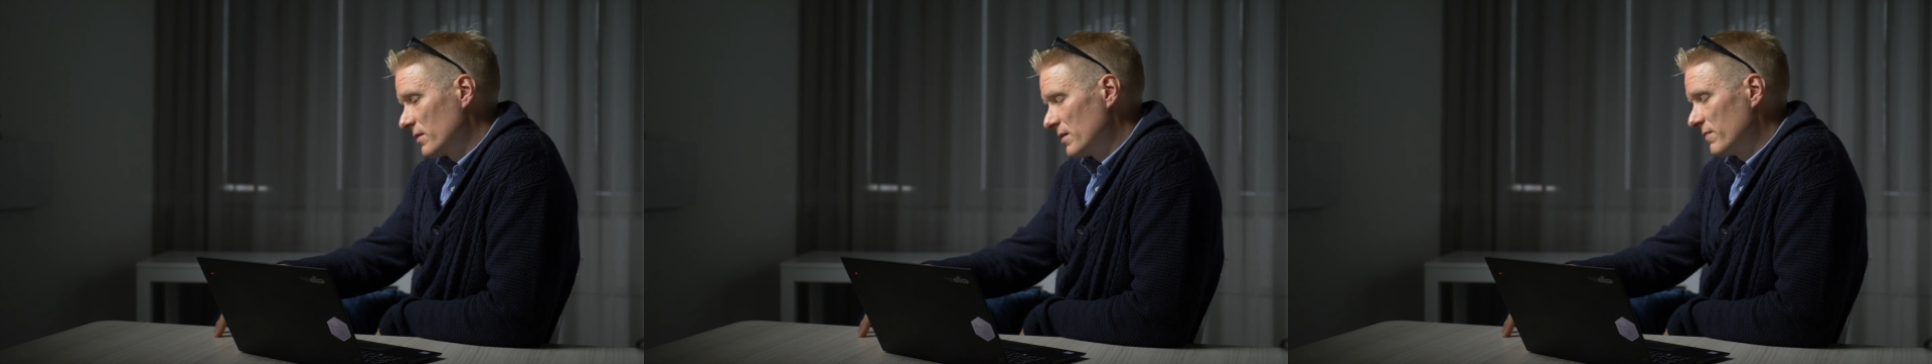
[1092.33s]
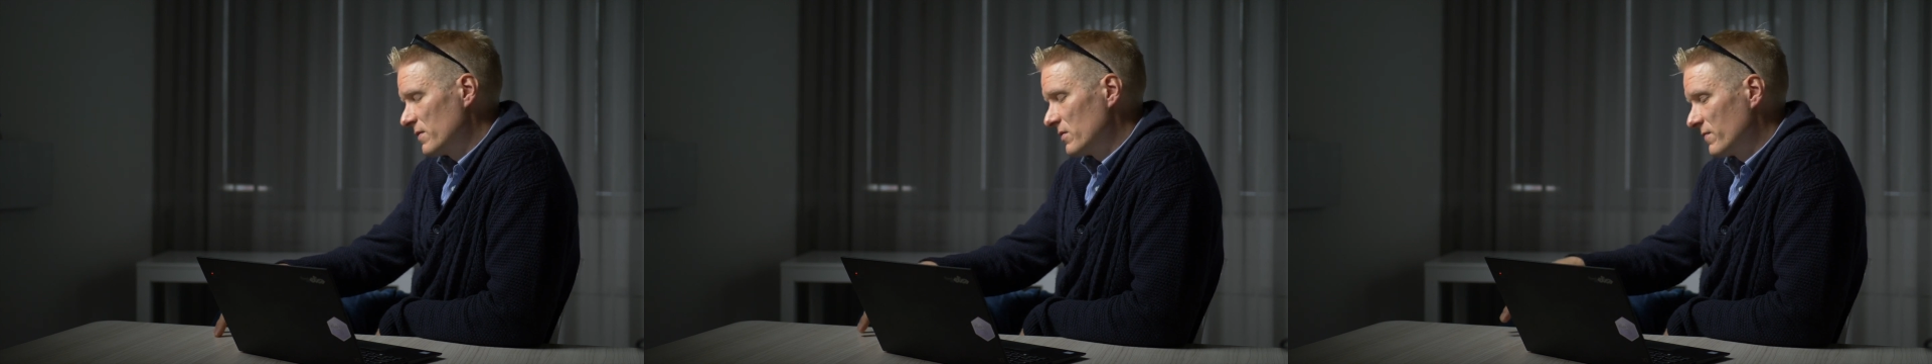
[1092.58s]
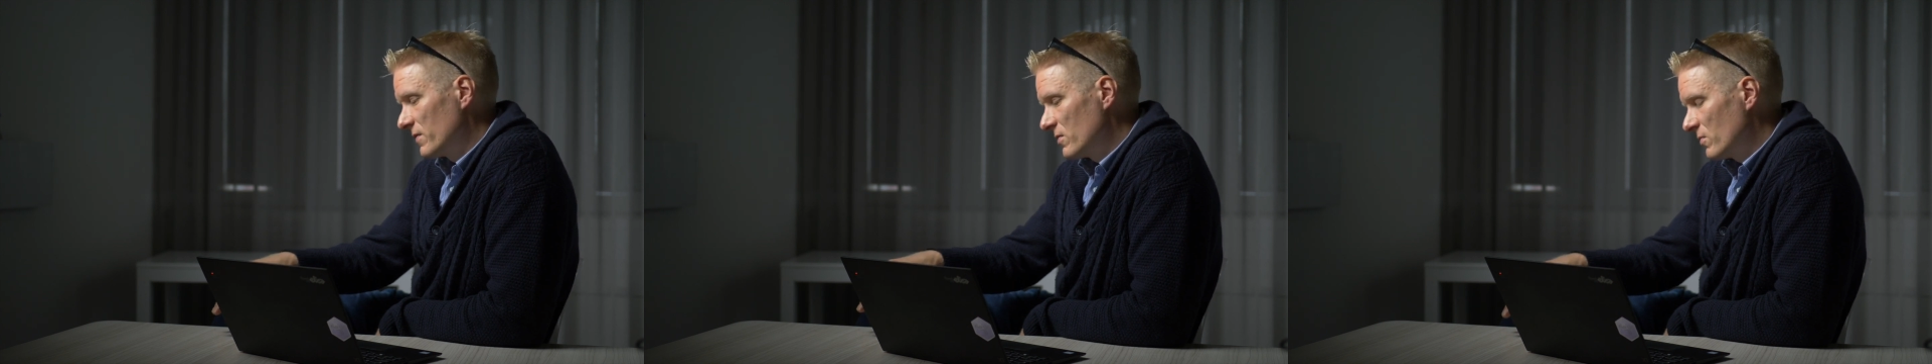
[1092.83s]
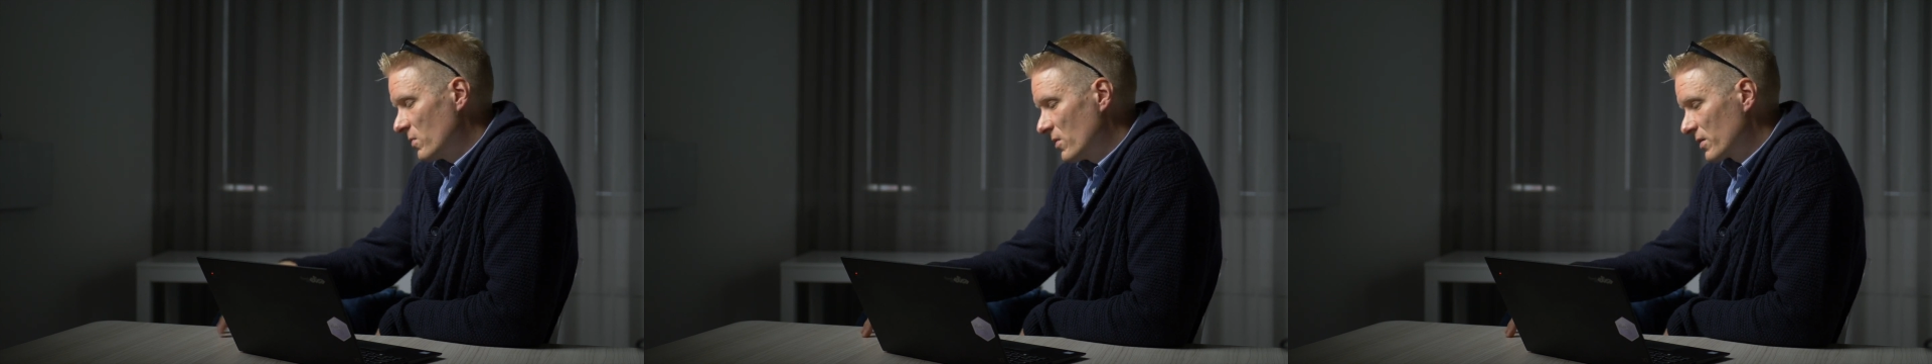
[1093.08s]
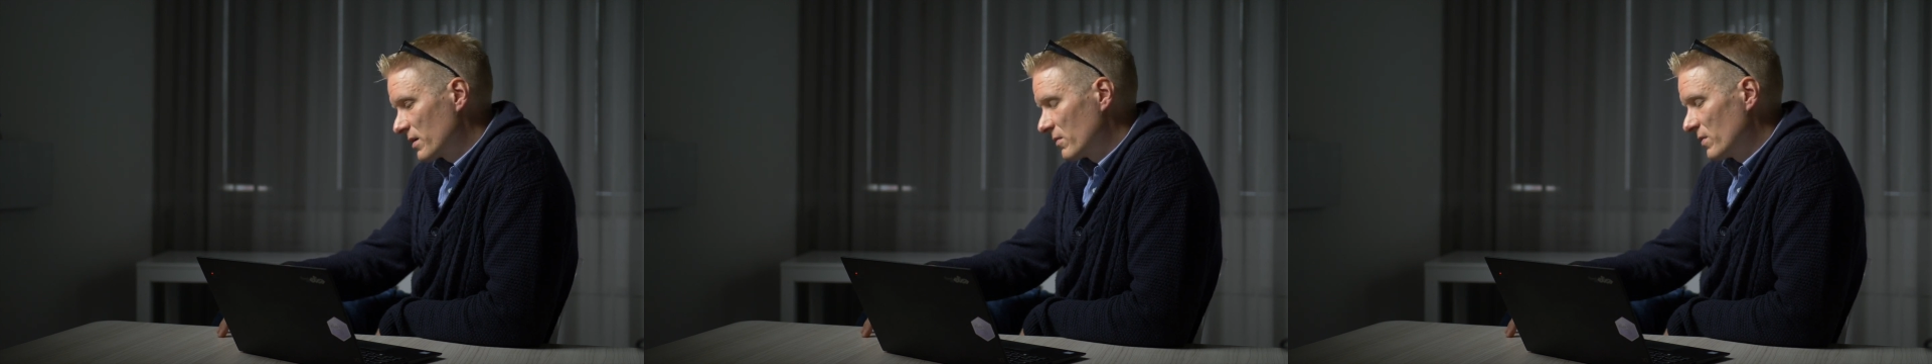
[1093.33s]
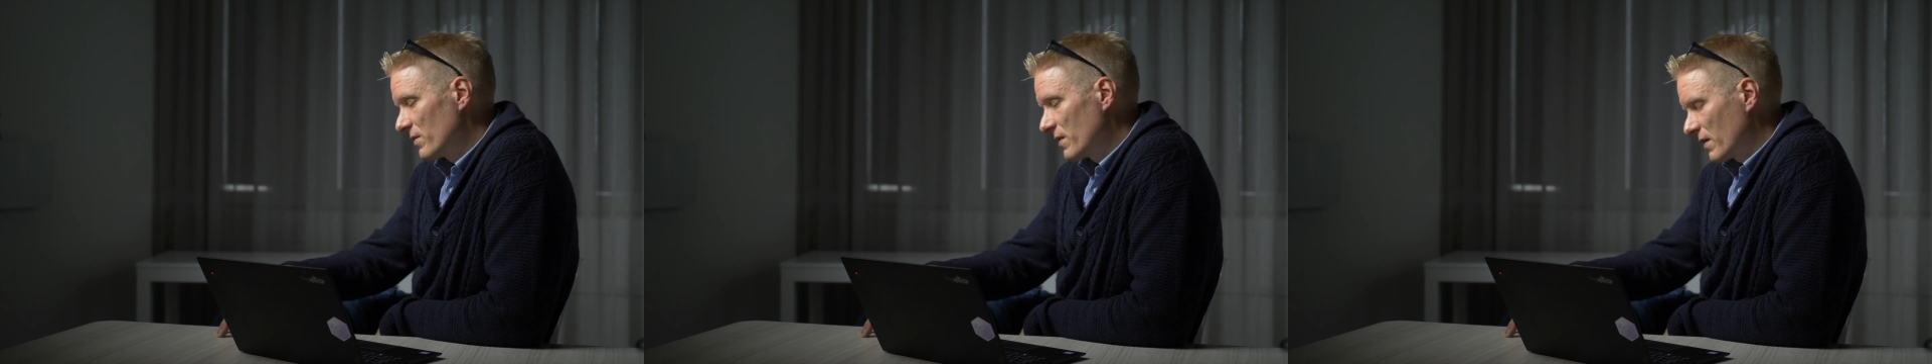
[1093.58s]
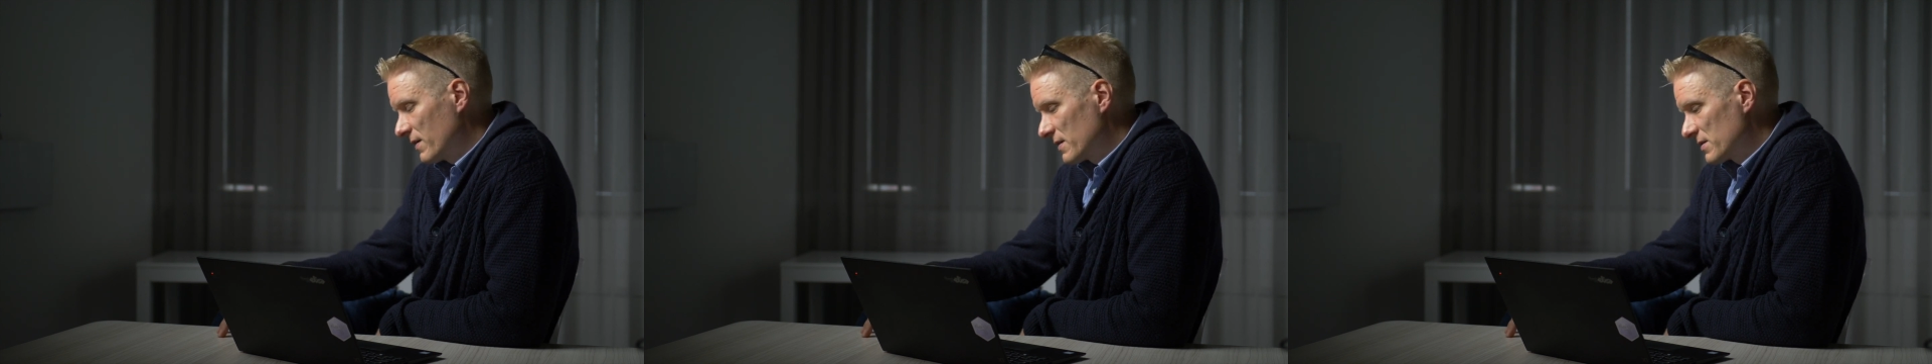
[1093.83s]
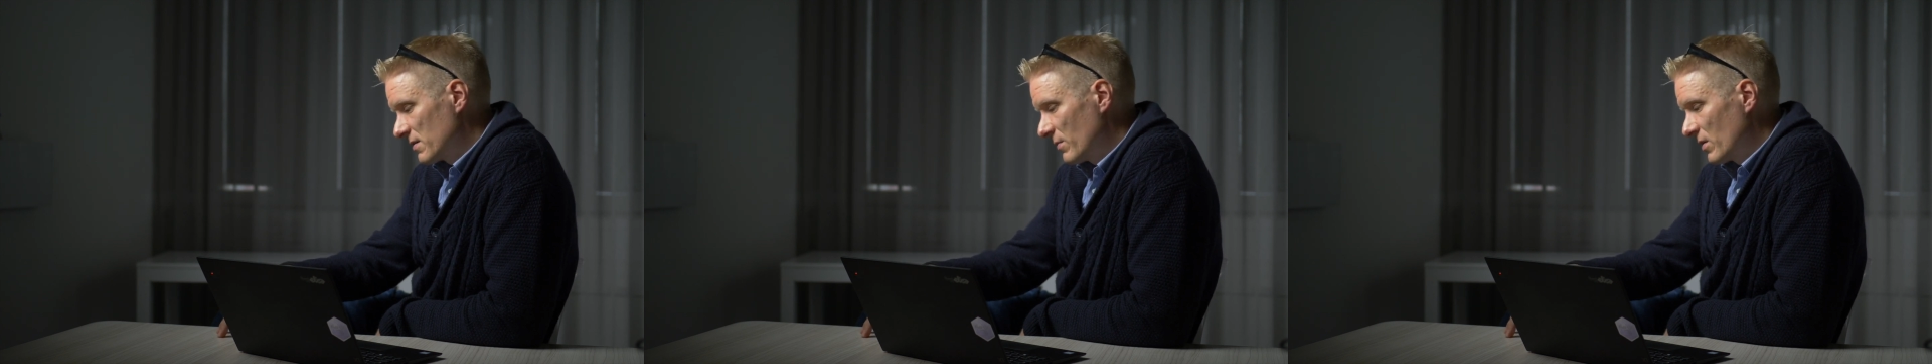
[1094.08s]
If you're working with the
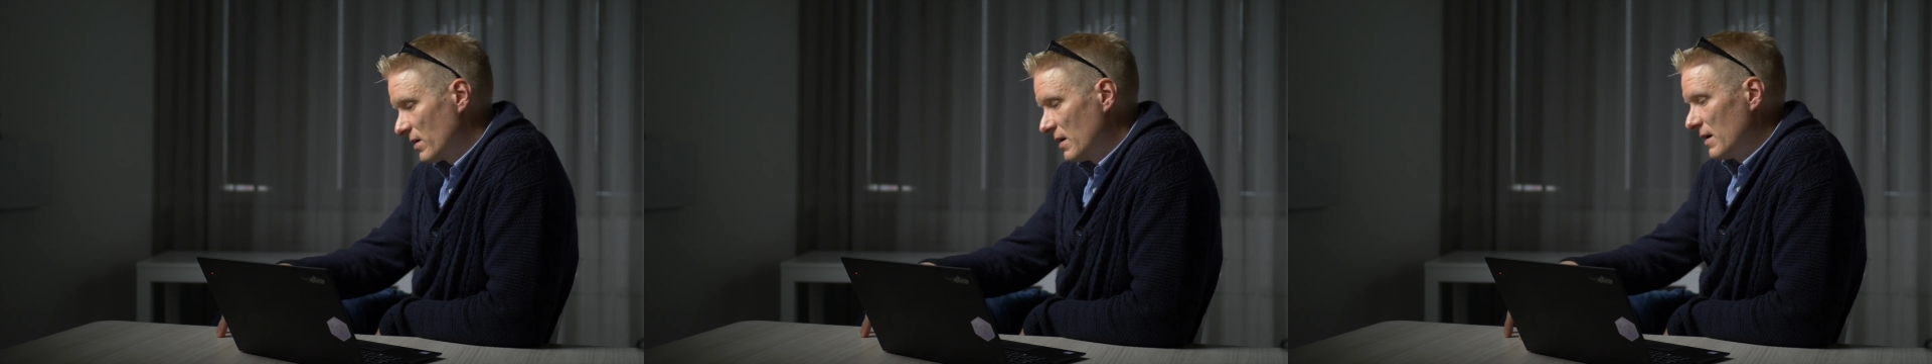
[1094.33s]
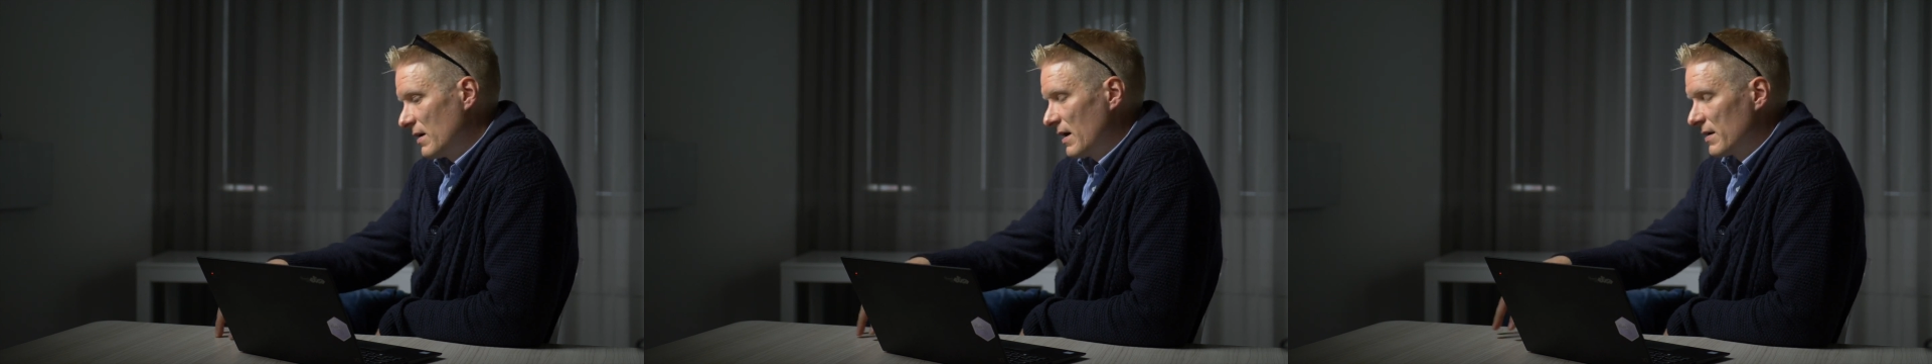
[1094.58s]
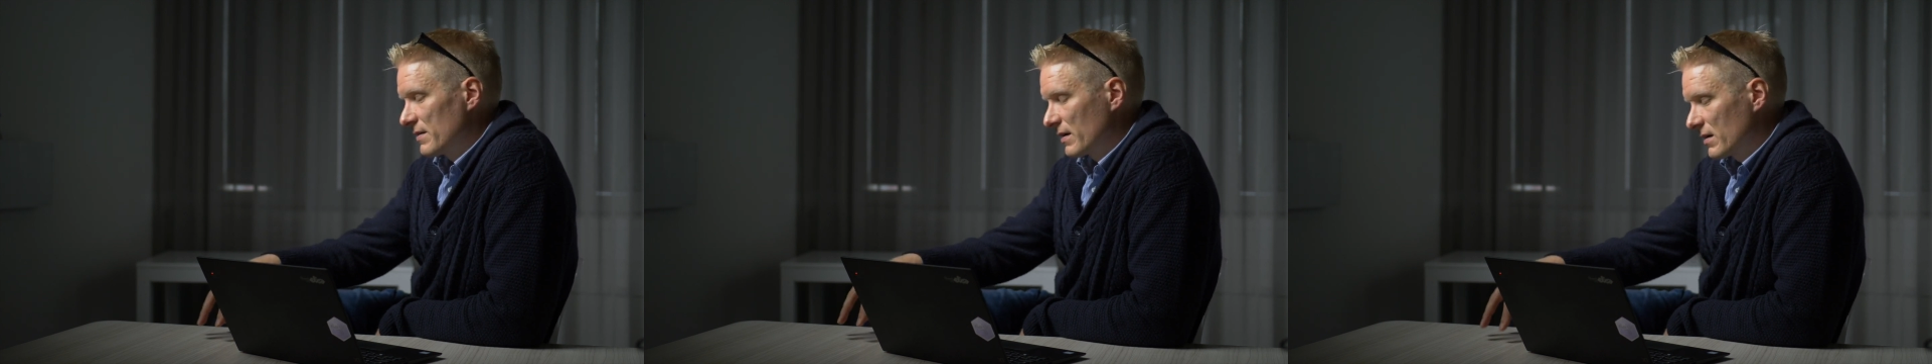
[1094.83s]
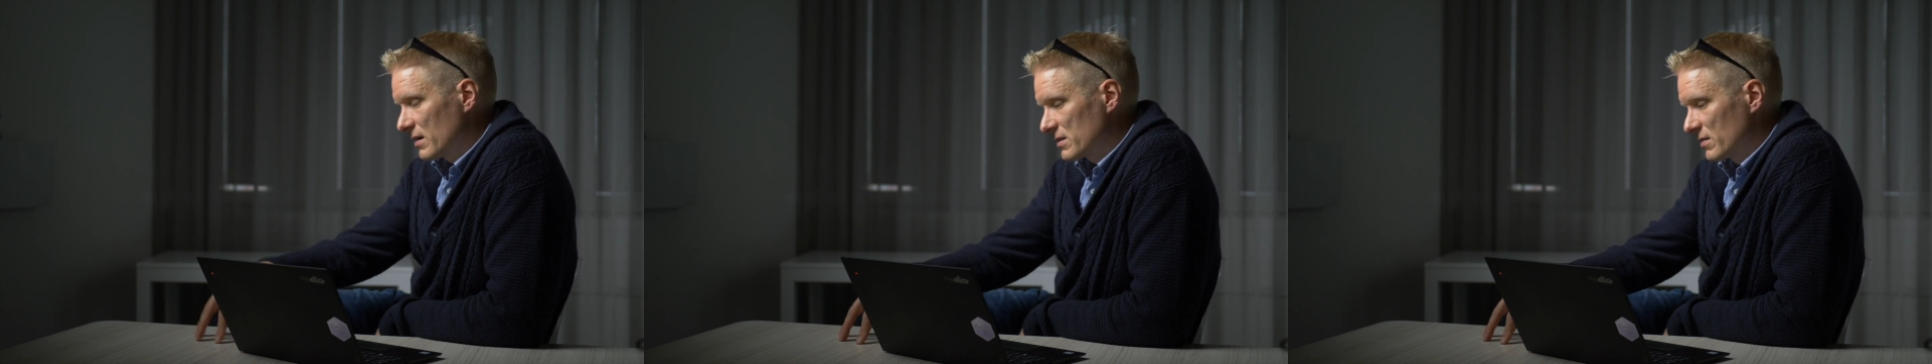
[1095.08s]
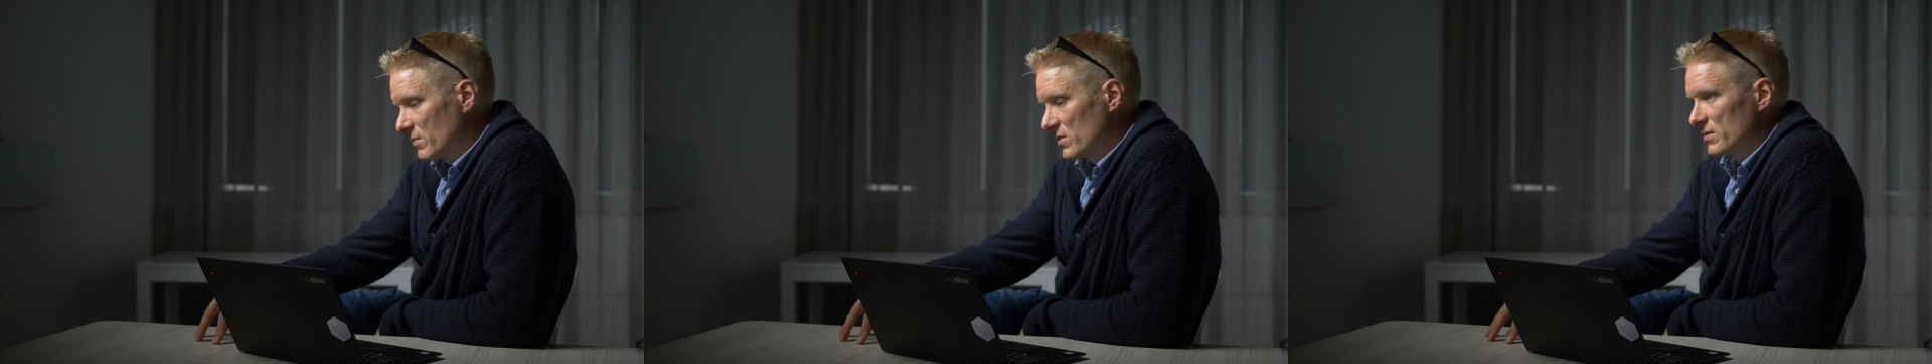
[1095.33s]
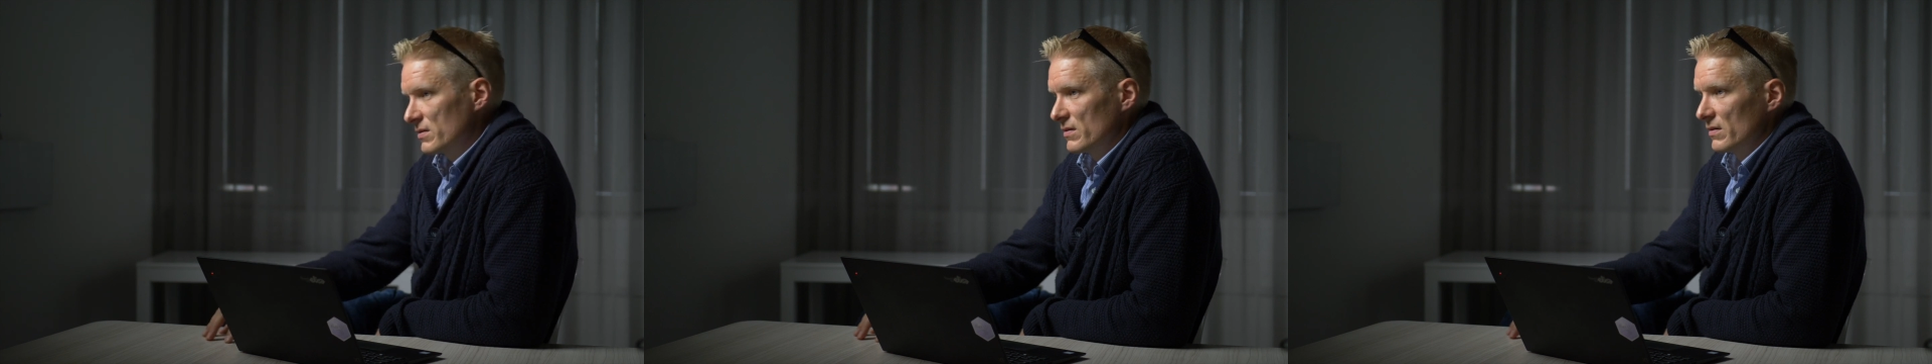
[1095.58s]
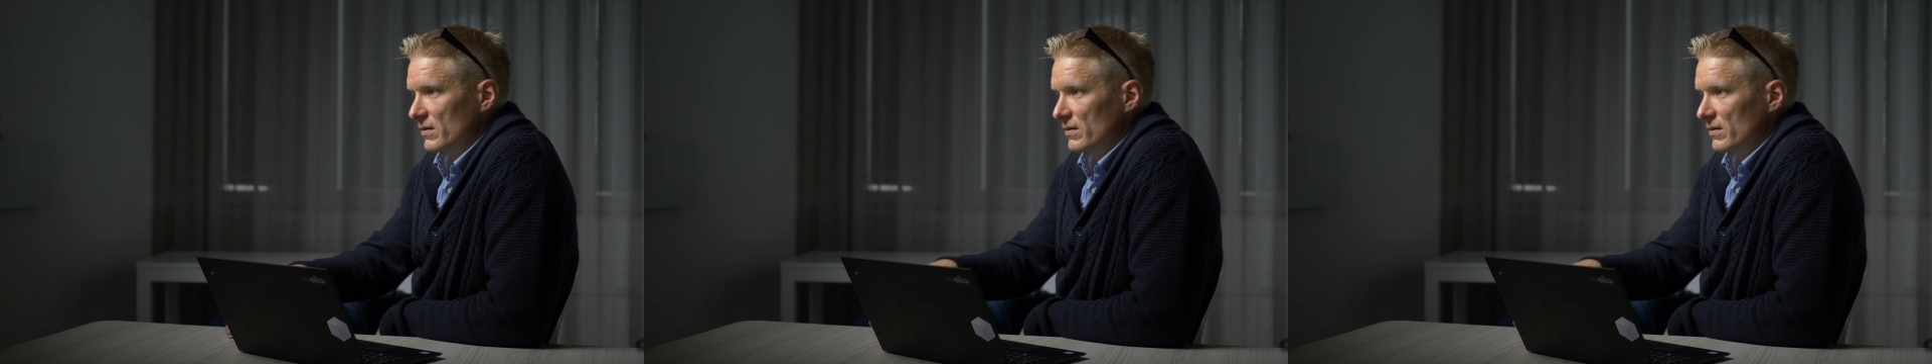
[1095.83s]
customer and the customers